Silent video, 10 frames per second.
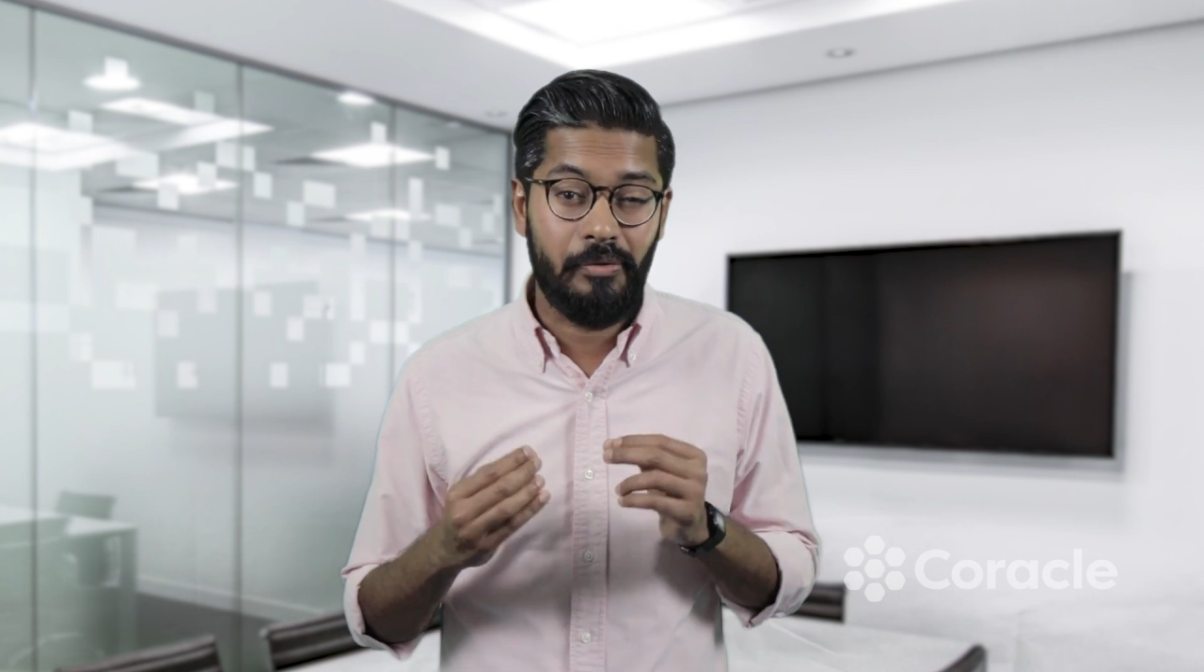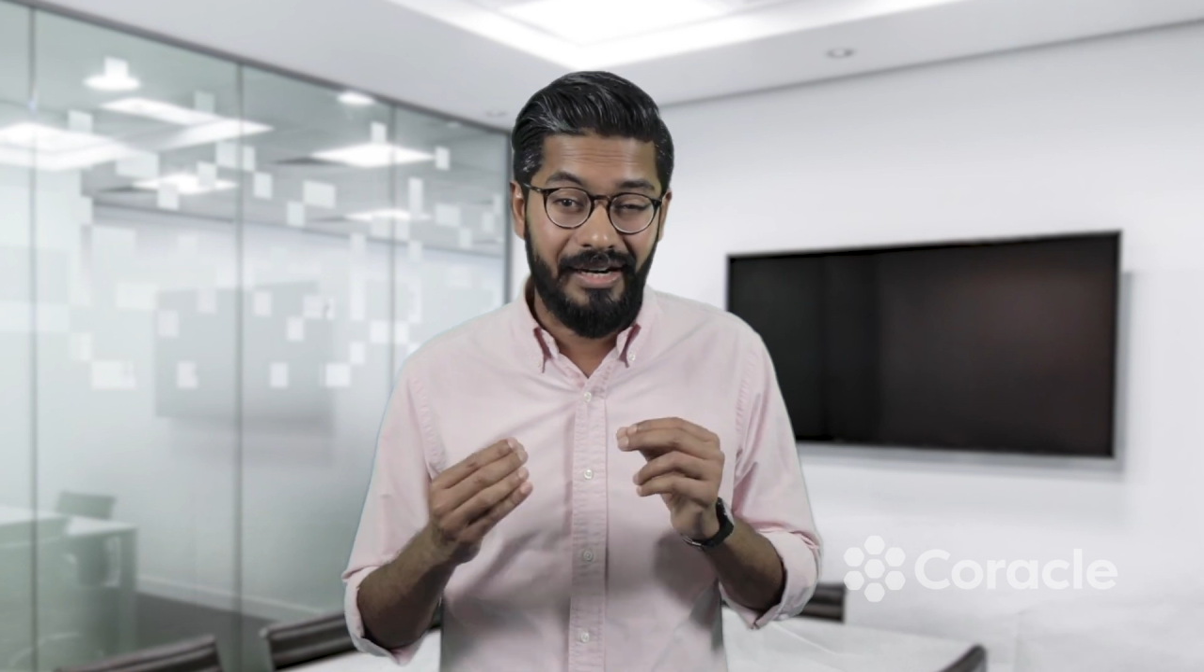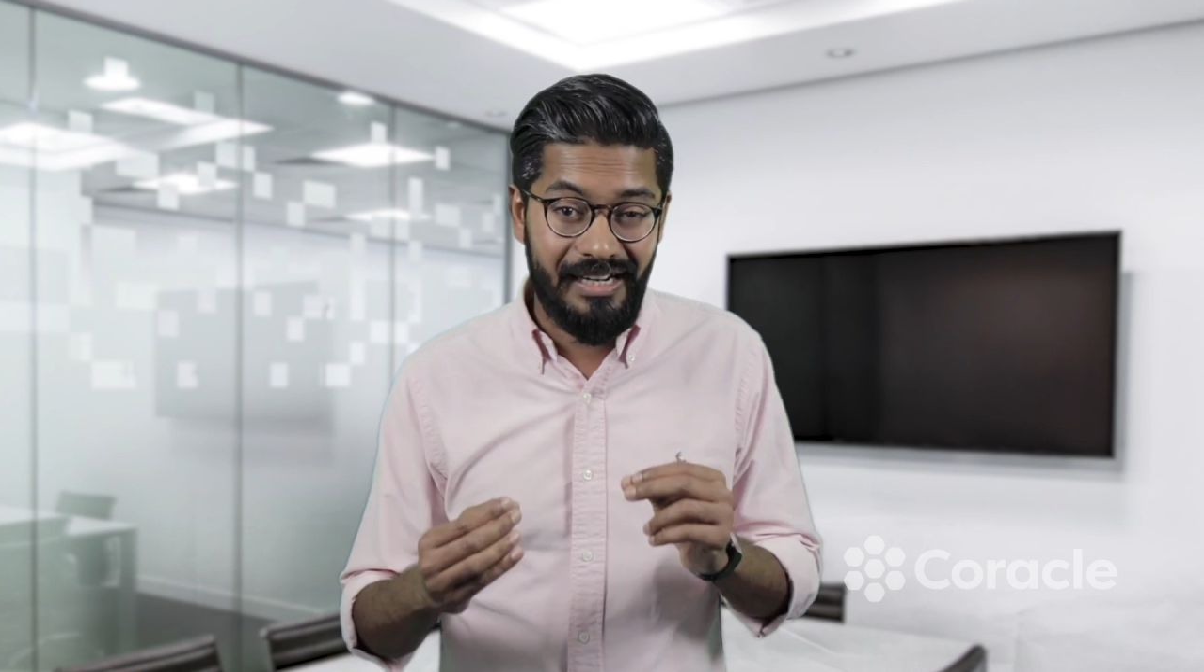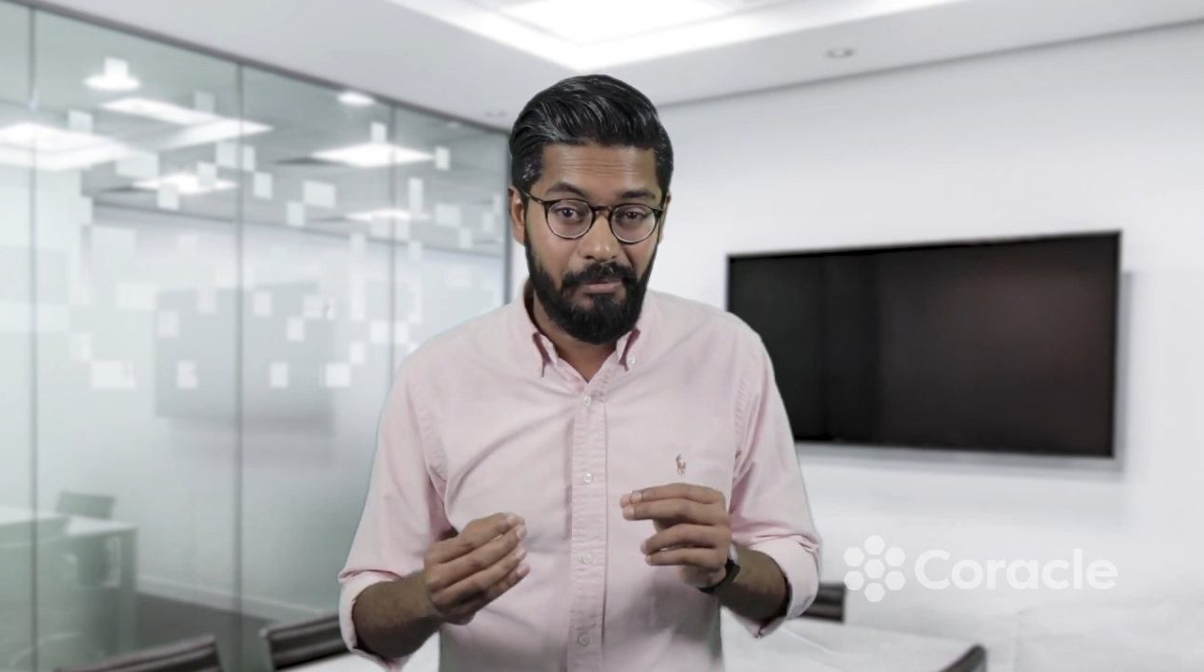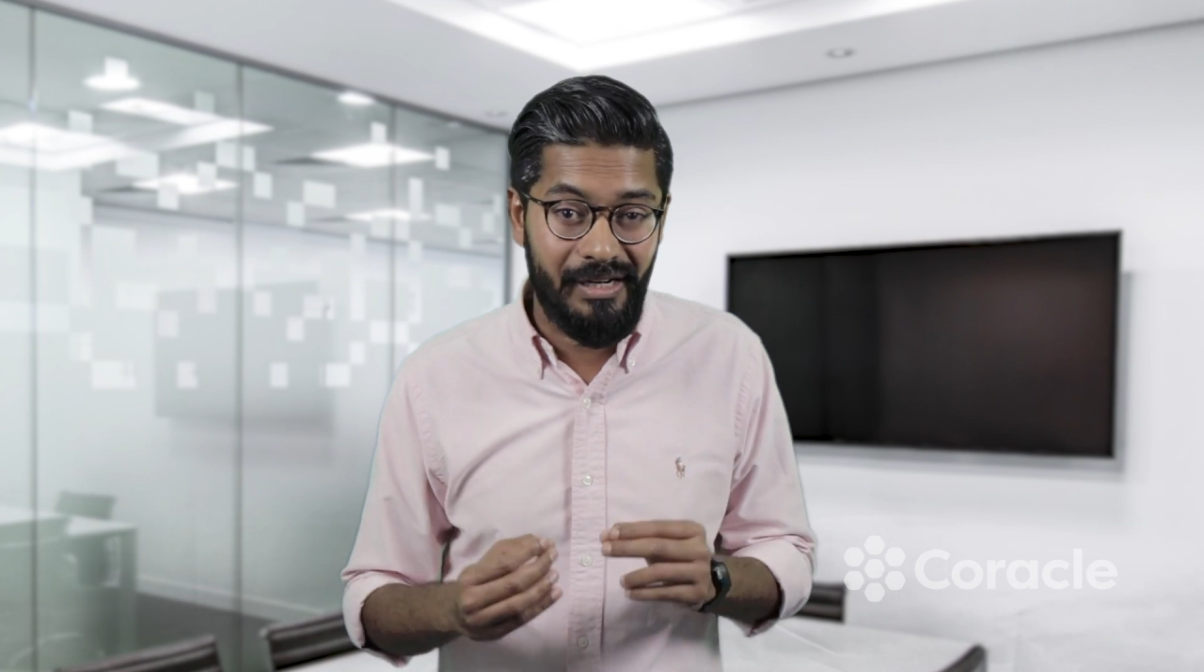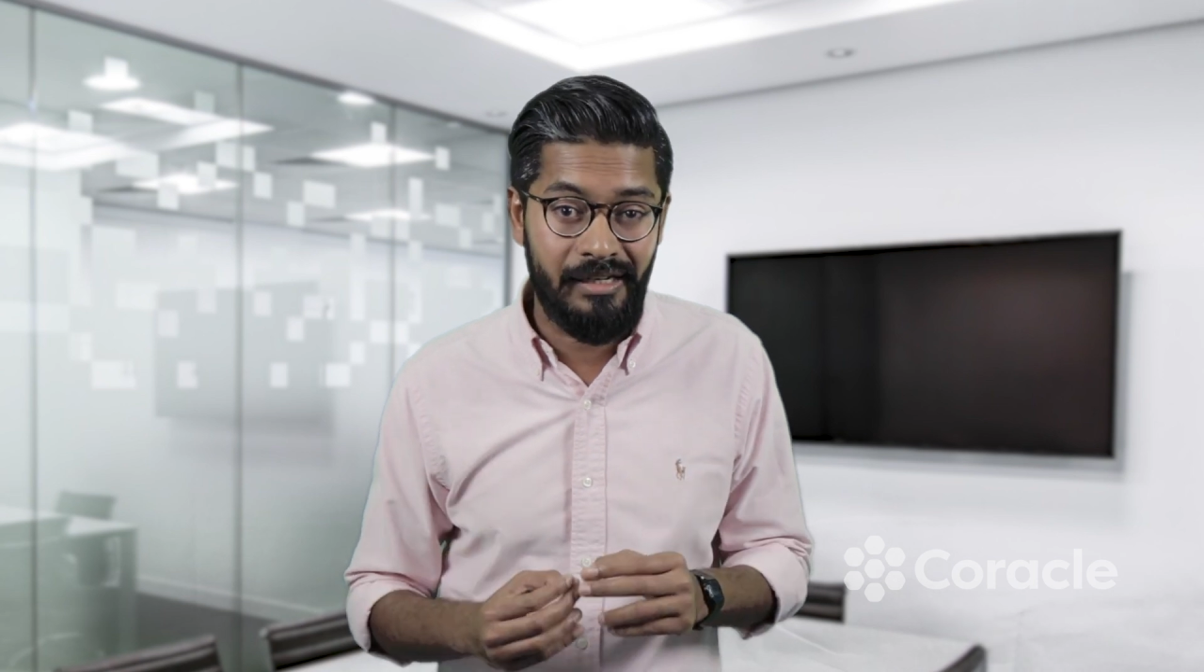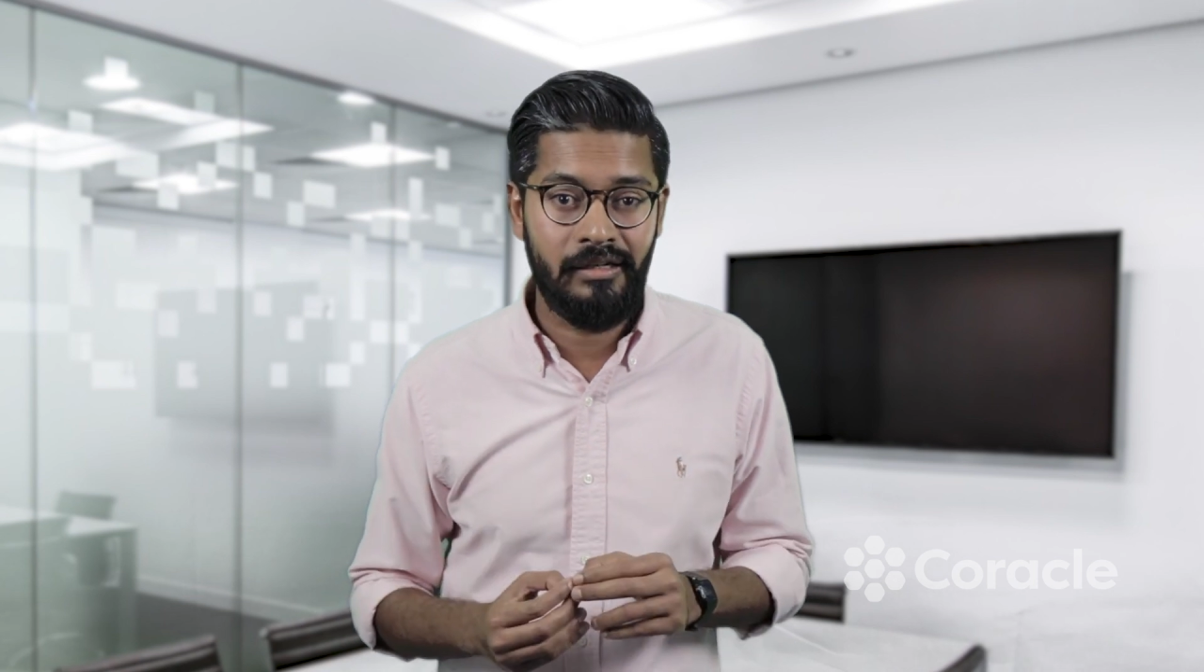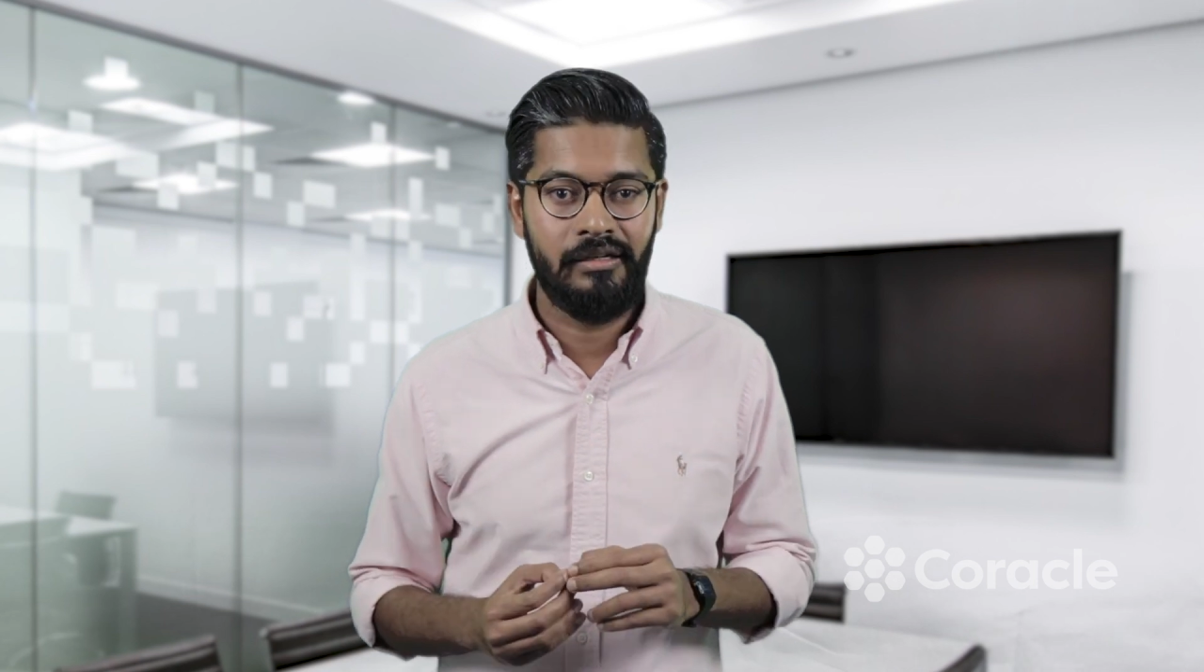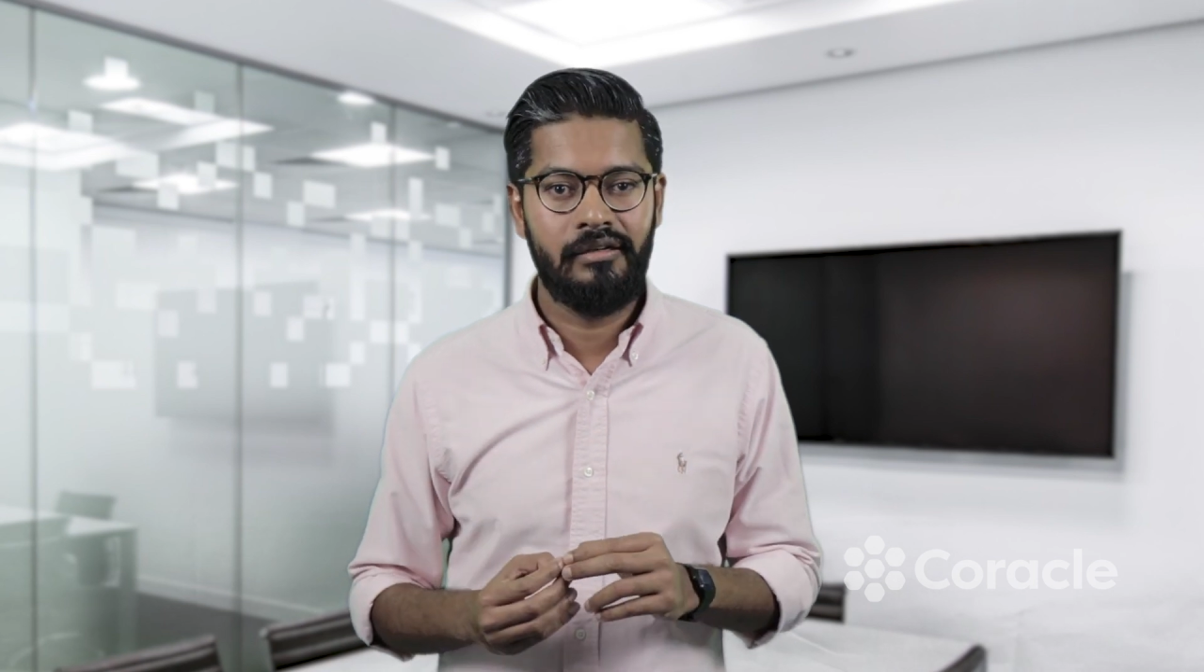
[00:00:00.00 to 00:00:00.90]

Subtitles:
recommend